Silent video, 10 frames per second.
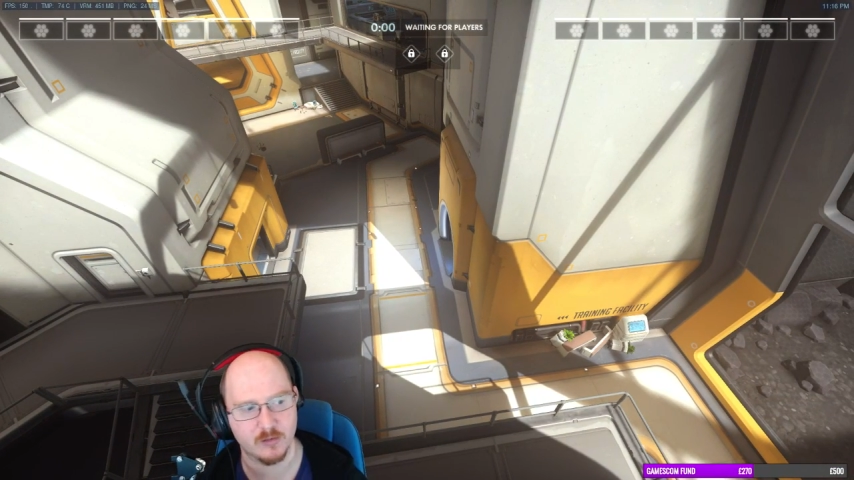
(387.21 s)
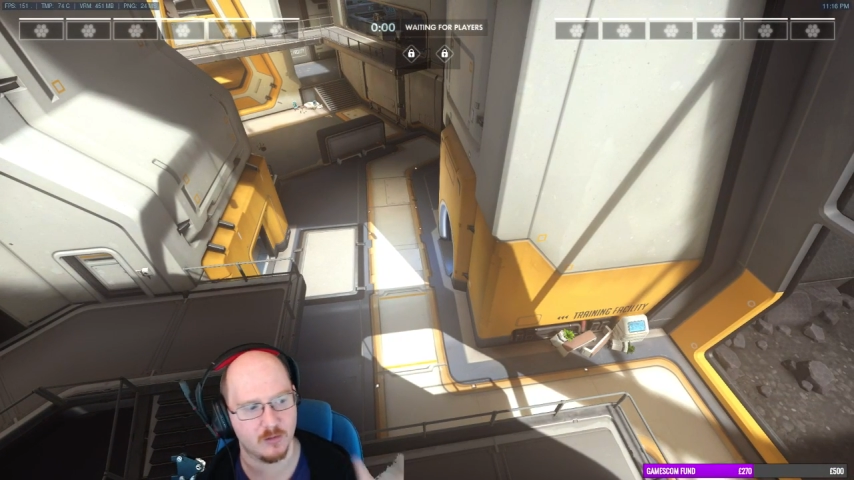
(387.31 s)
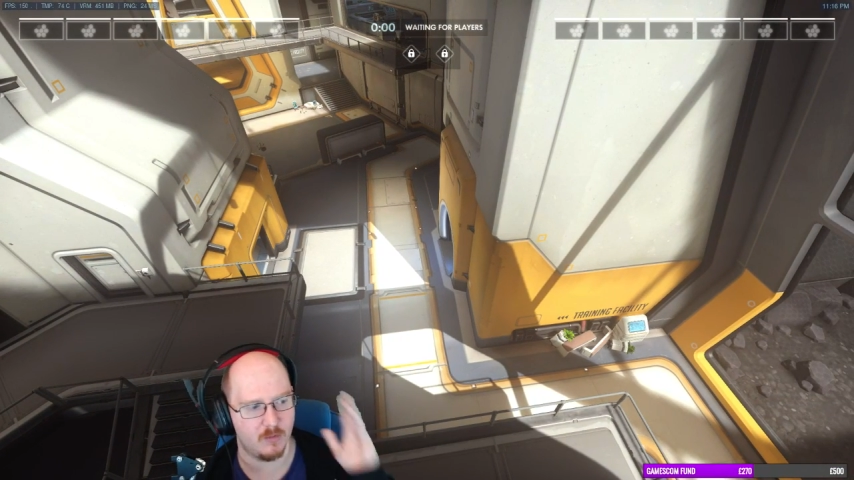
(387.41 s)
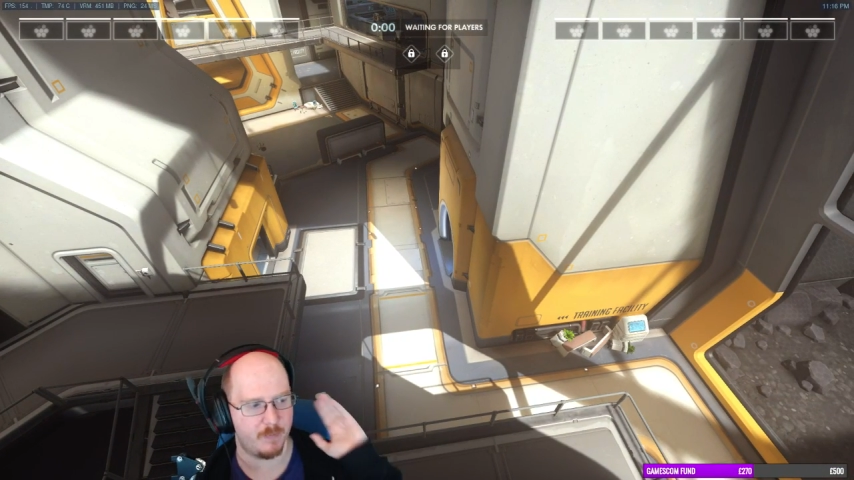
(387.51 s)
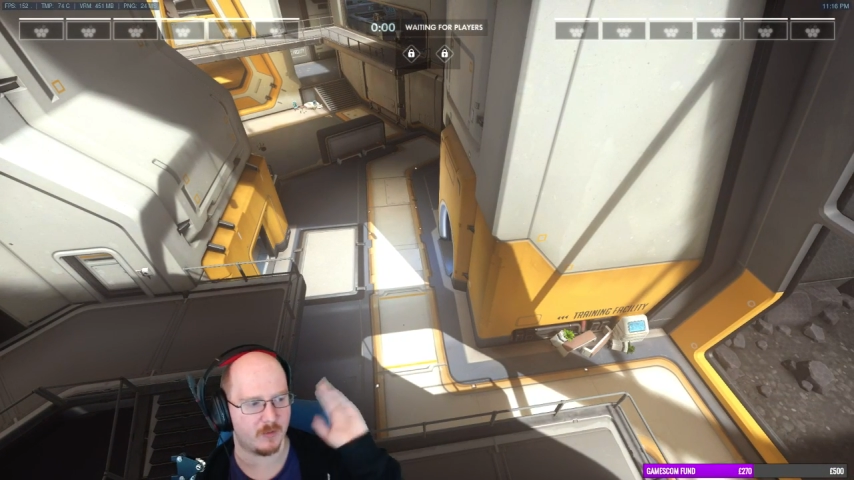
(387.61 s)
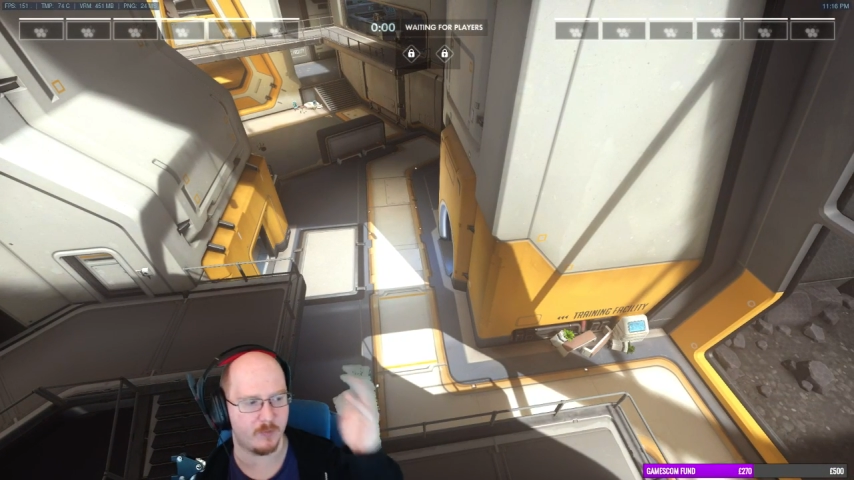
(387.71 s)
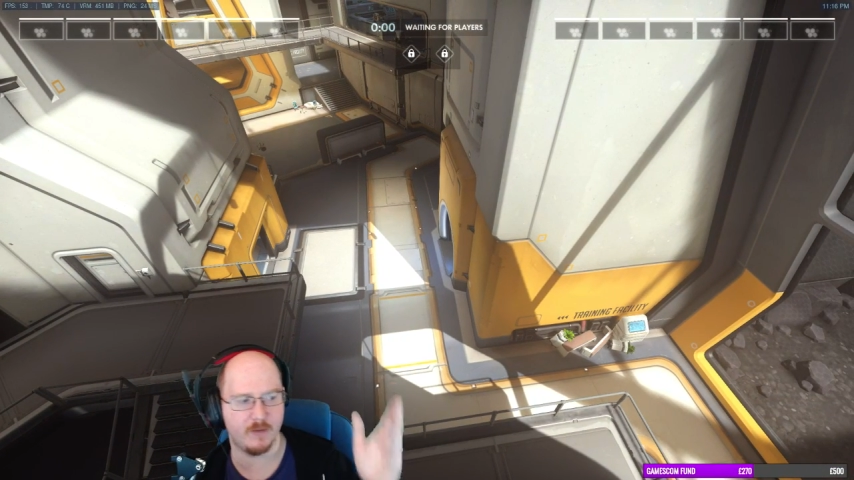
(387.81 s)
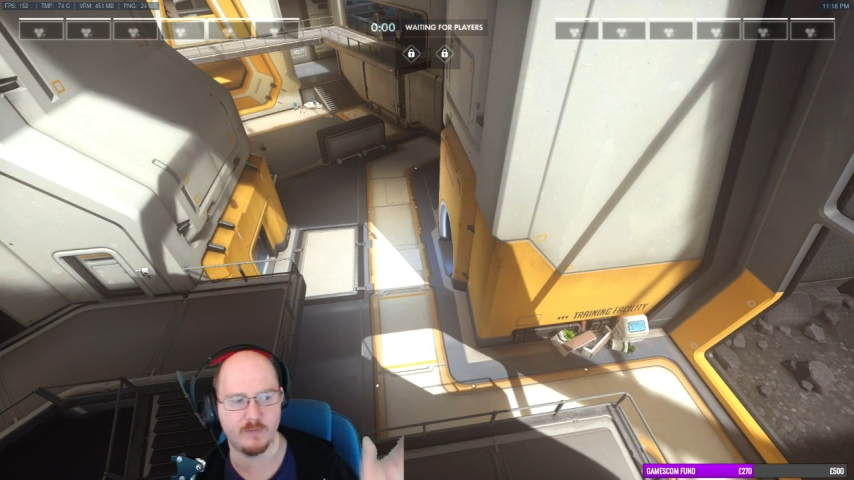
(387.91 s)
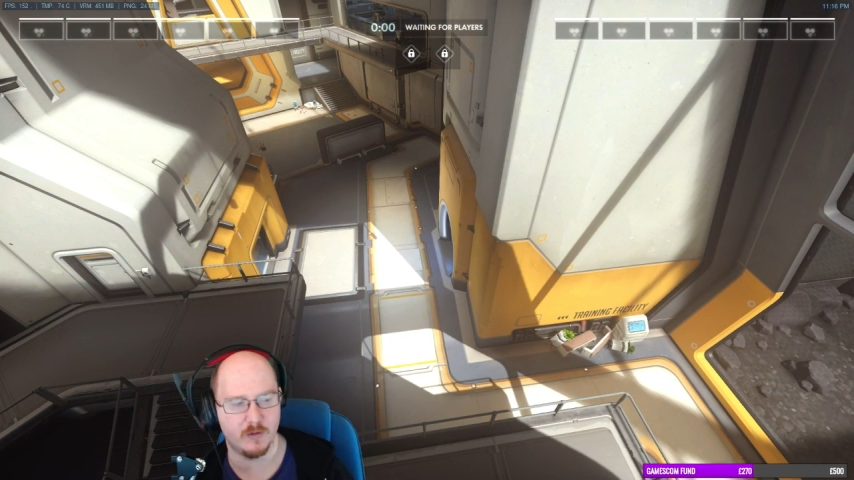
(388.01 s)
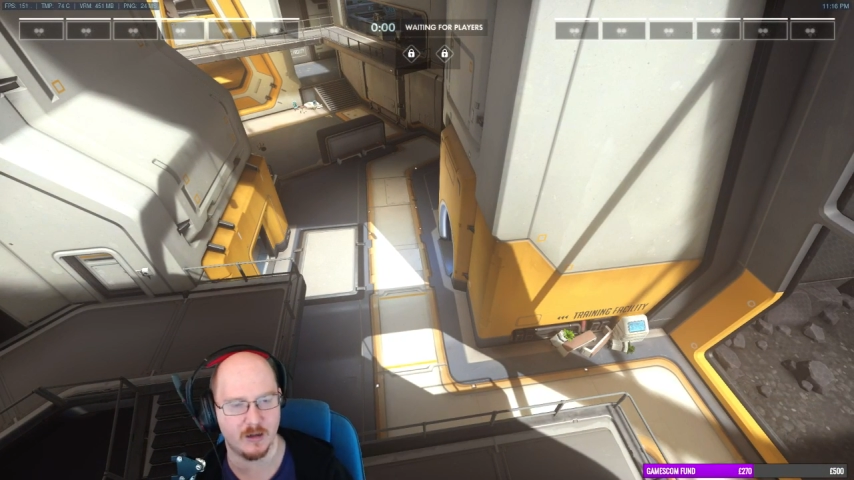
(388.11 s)
So the best way
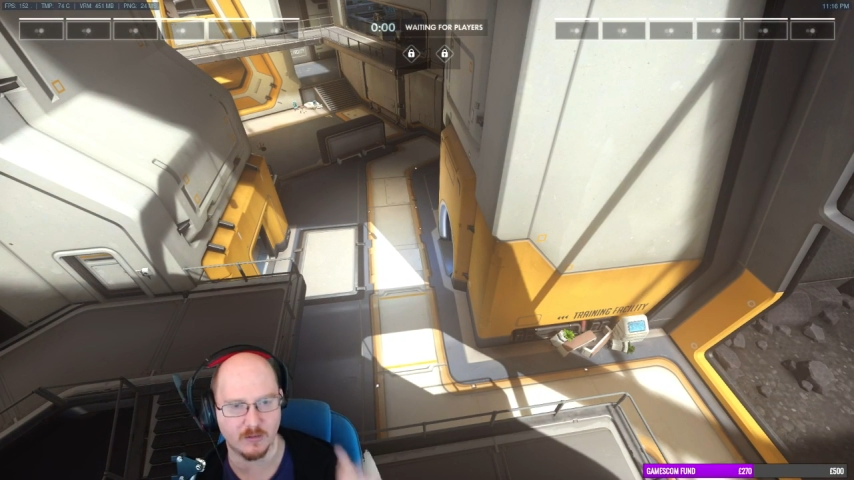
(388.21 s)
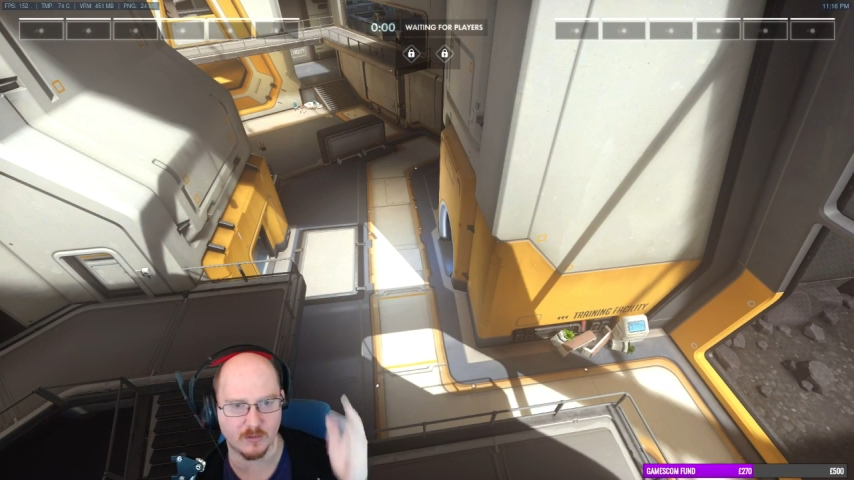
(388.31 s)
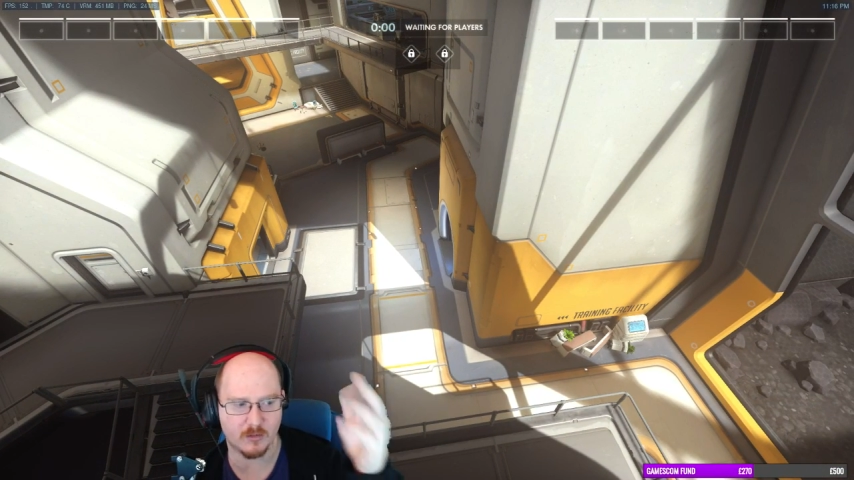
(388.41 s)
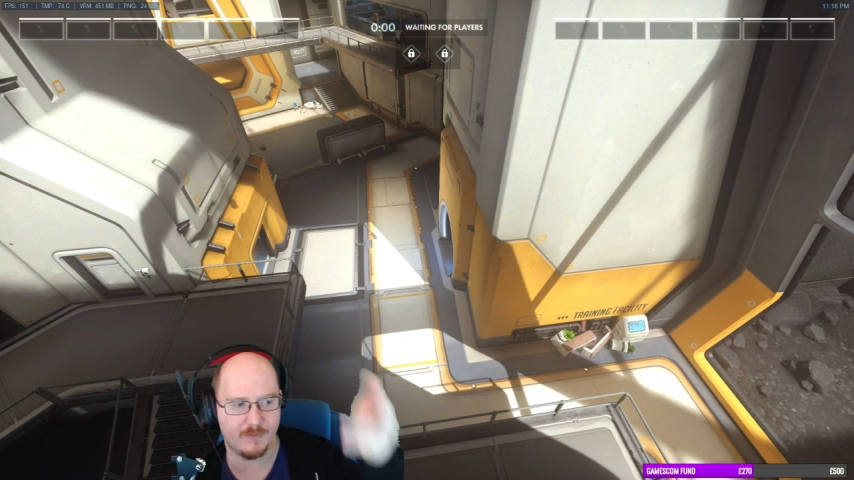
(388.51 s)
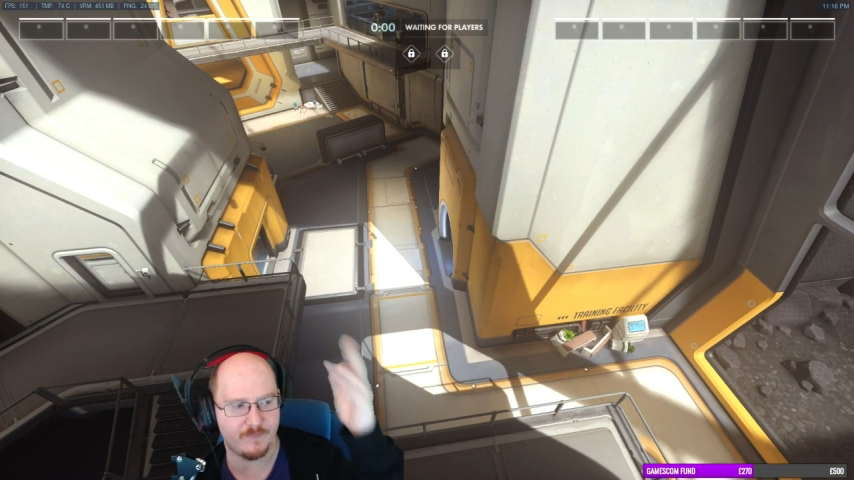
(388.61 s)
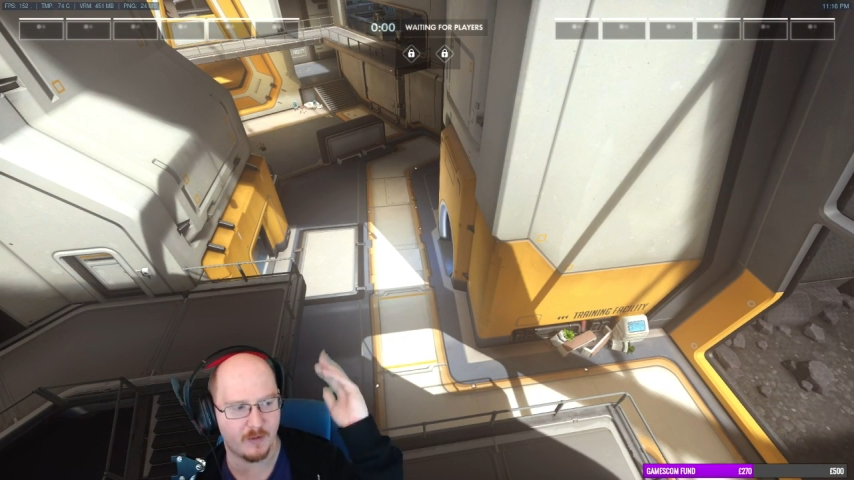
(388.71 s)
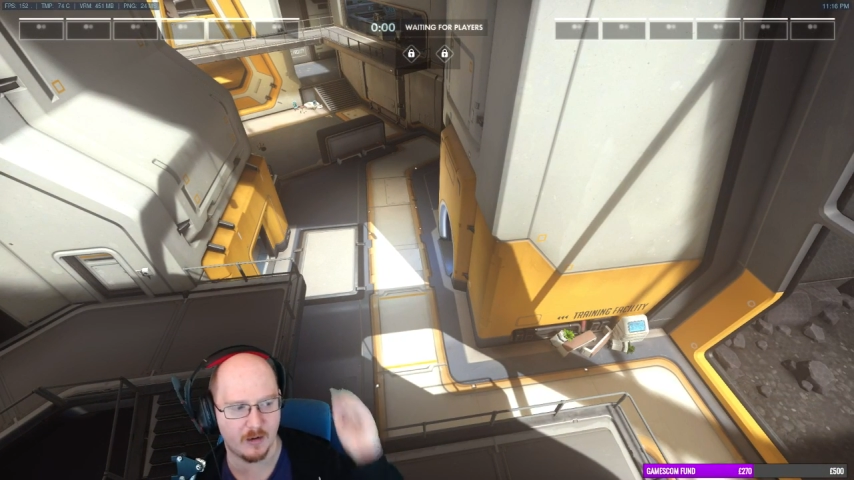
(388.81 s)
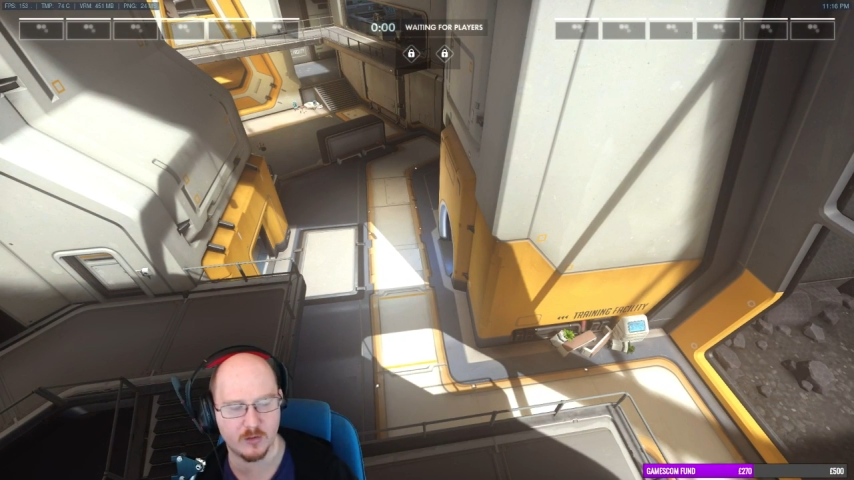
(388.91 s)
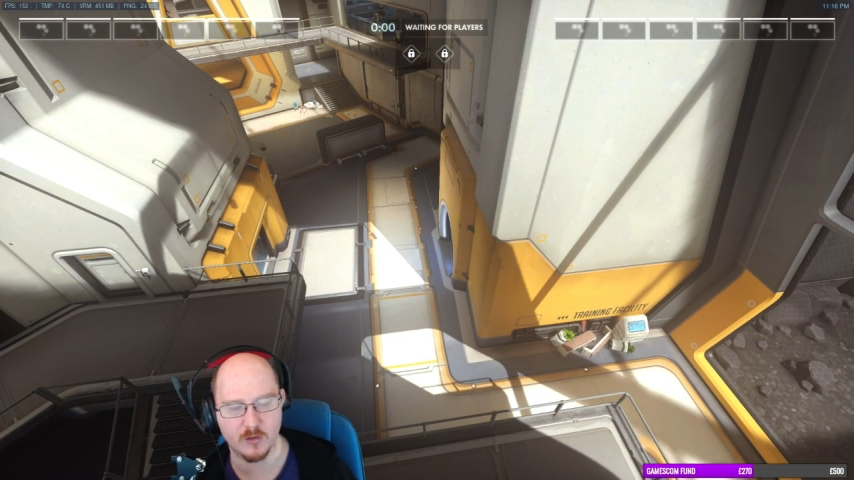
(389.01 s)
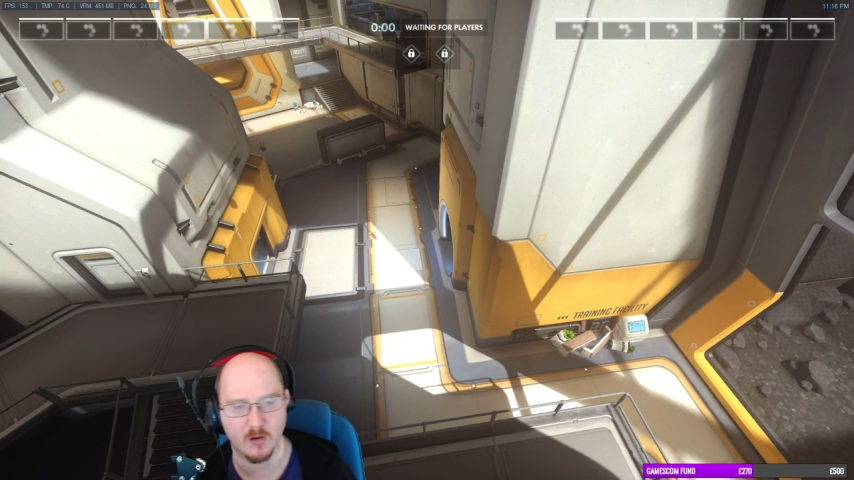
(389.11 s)
of doing it is just to, like, fire
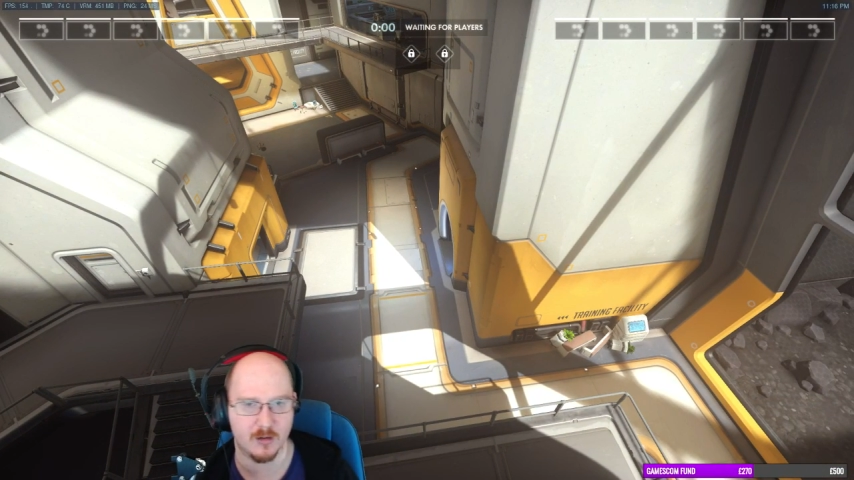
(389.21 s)
a shot,